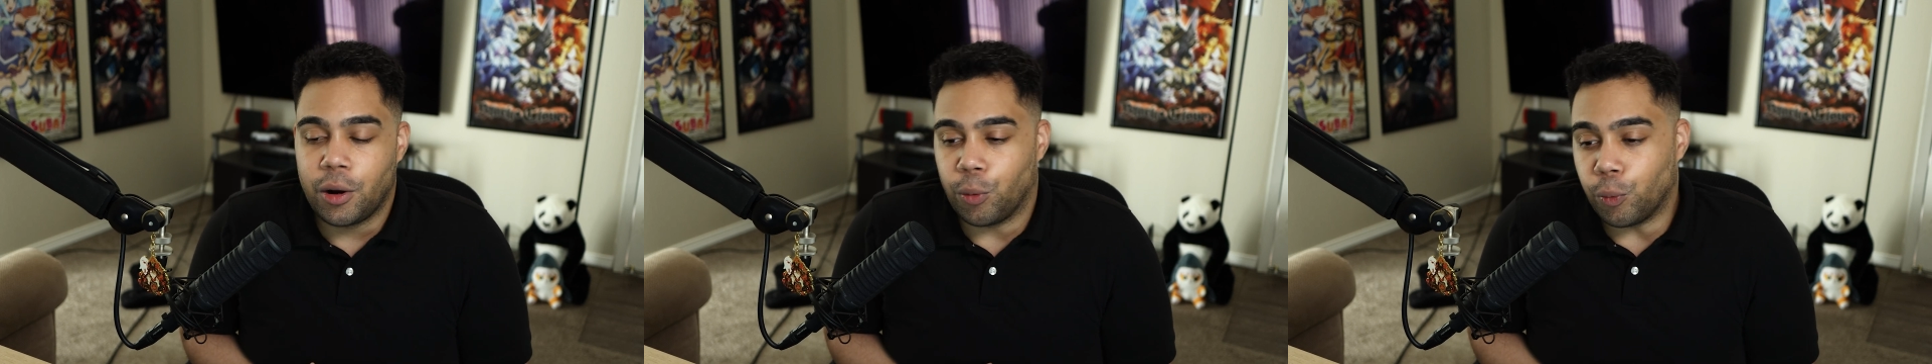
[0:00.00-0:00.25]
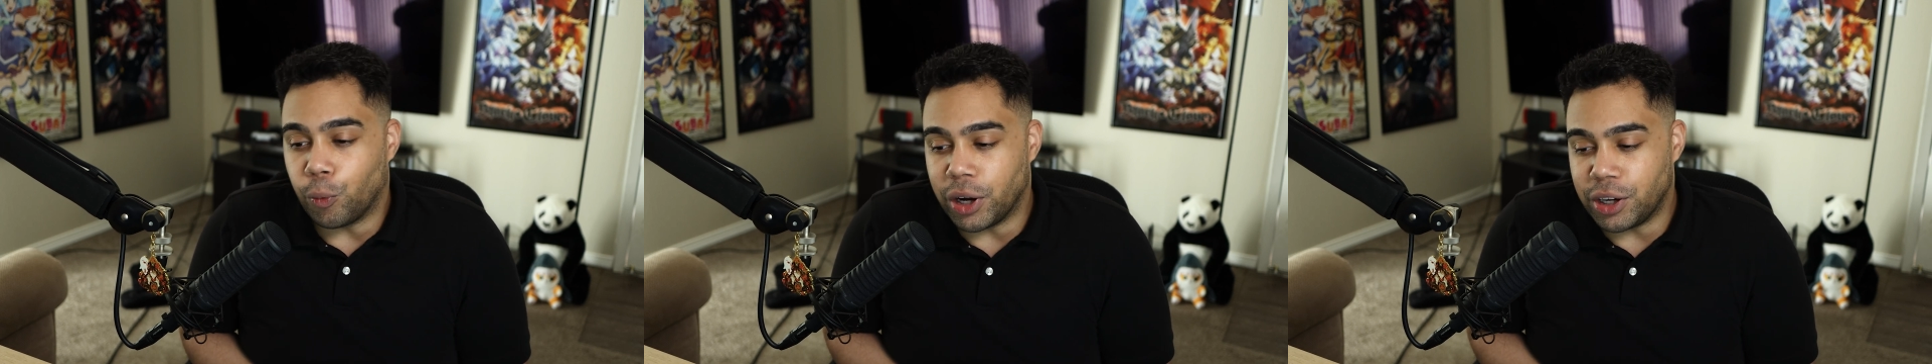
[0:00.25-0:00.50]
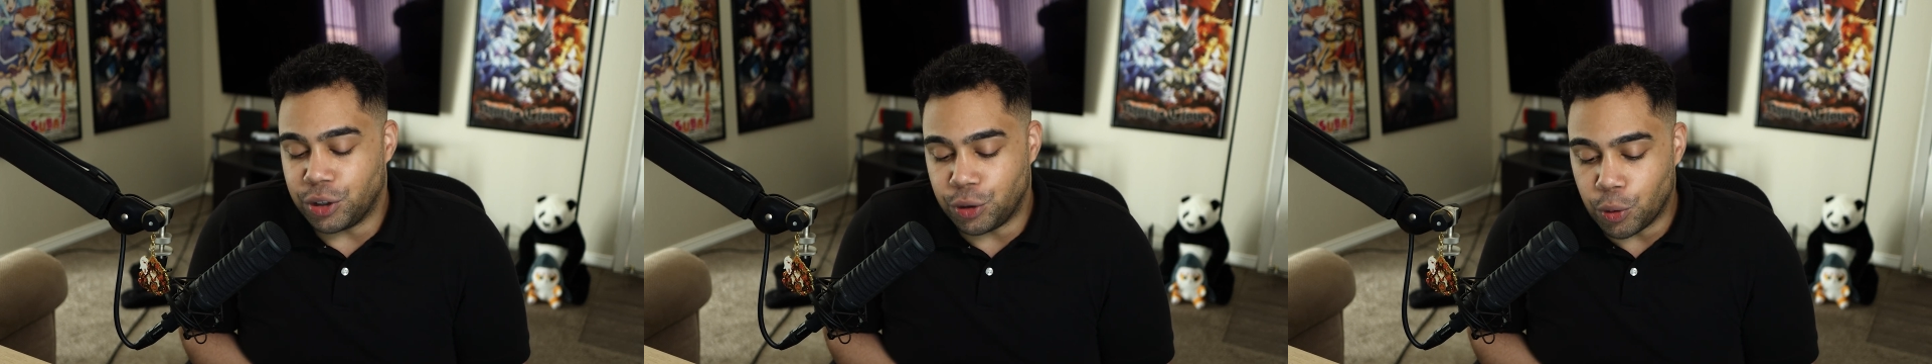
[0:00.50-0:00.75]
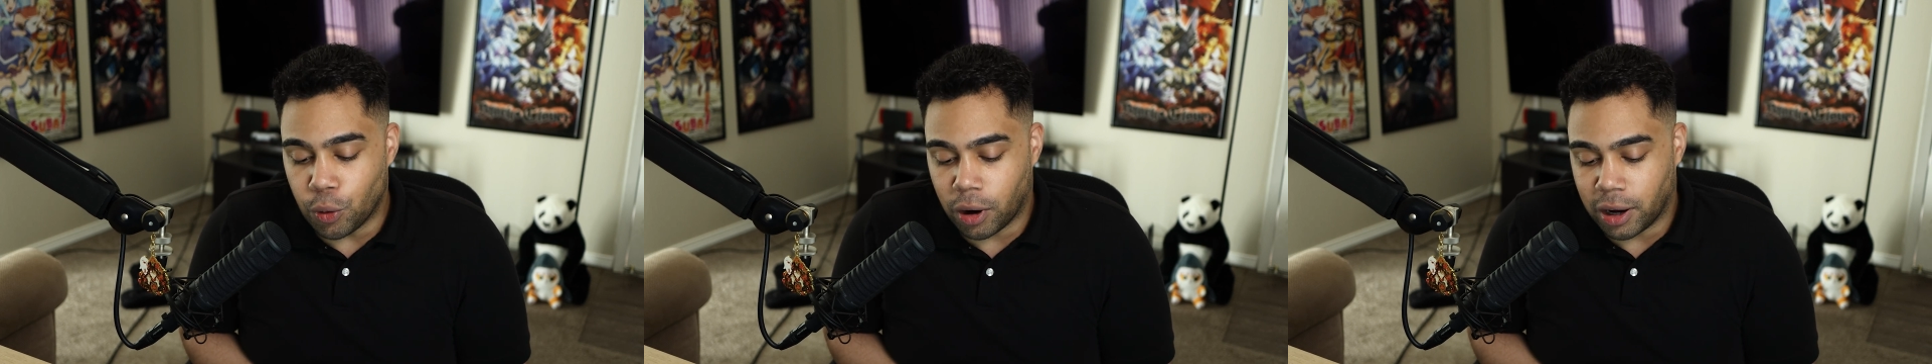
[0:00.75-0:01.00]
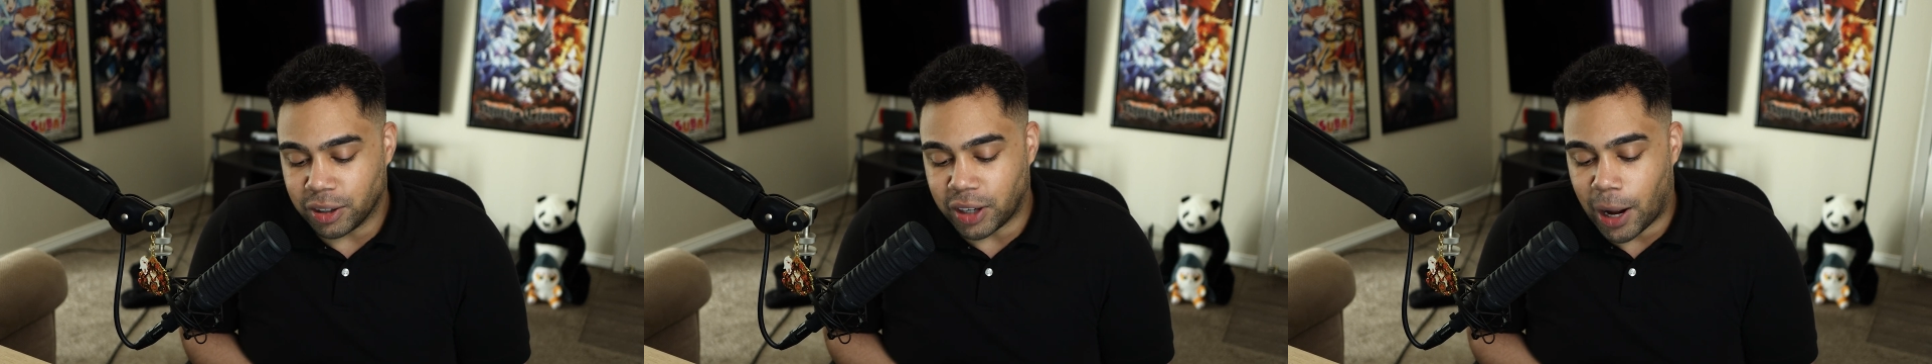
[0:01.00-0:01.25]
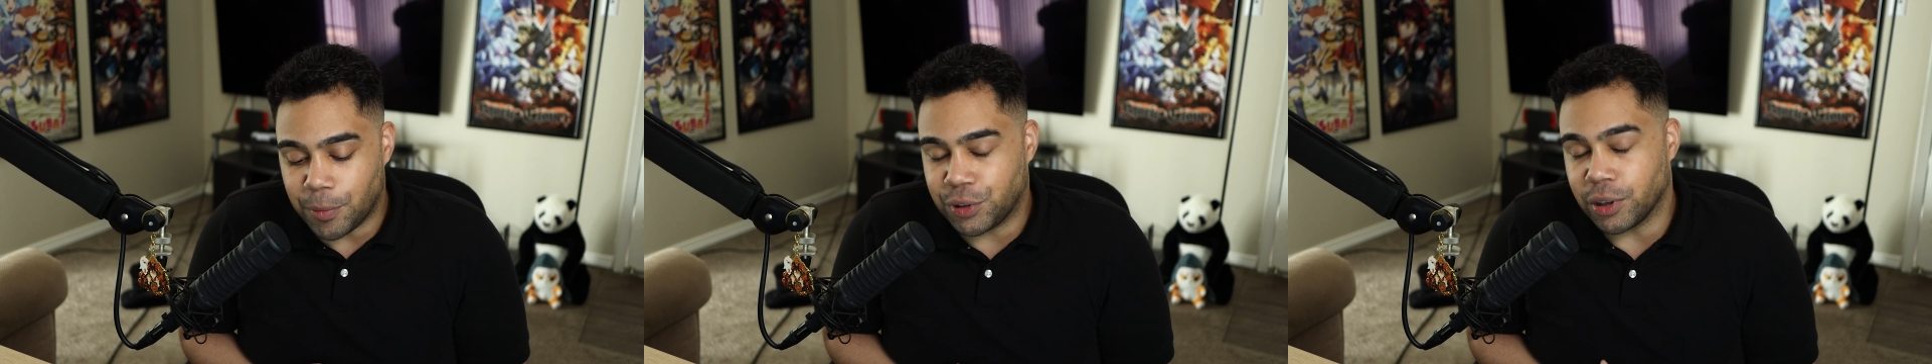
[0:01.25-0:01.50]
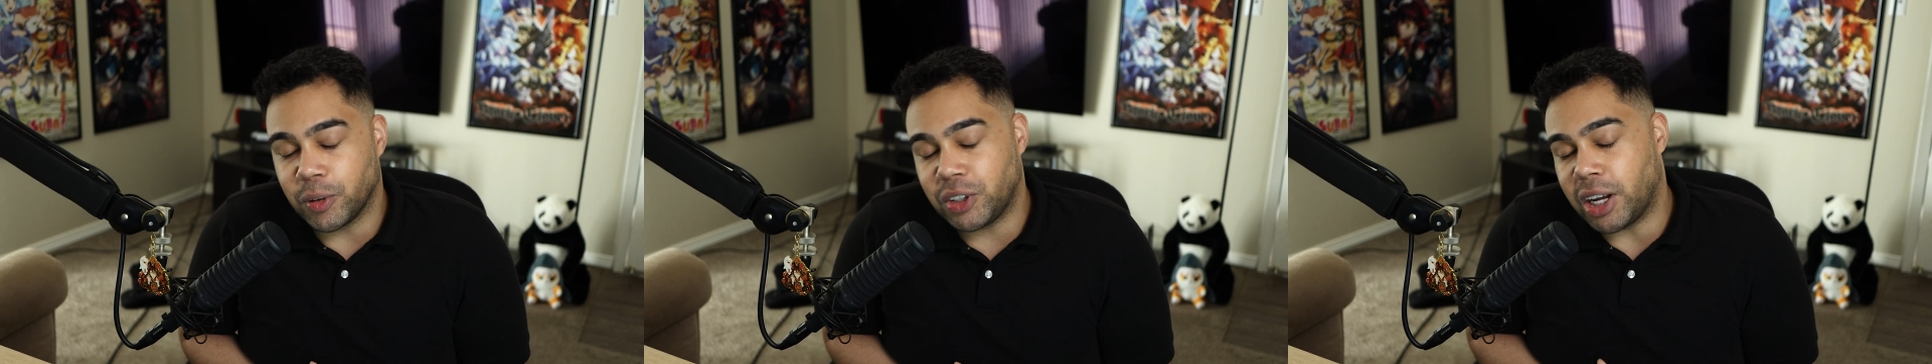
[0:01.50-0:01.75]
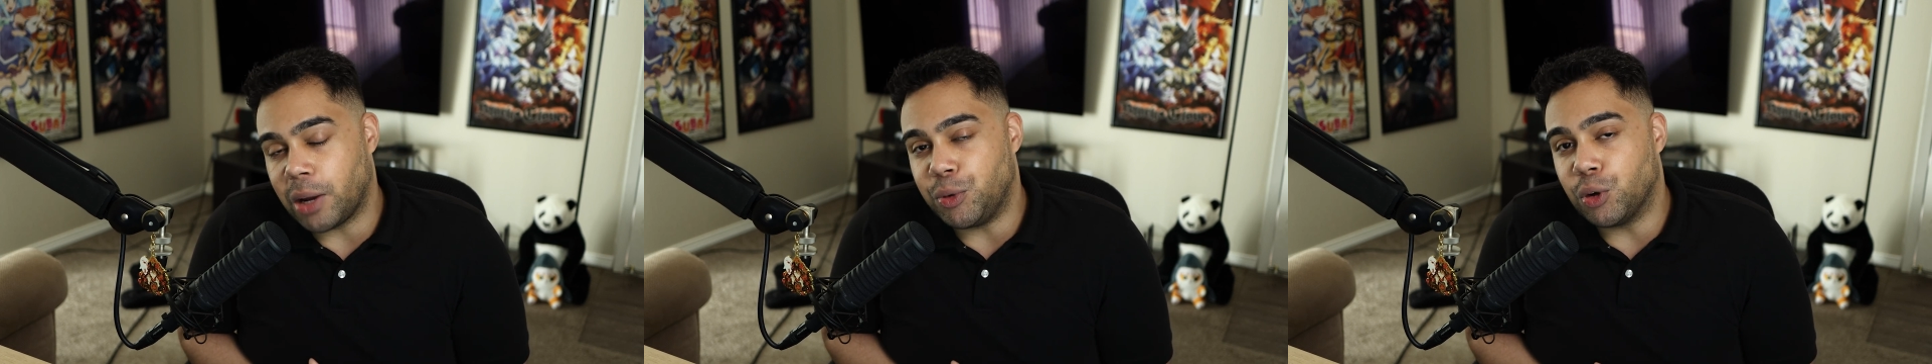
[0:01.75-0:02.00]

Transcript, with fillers: When you are a live service game,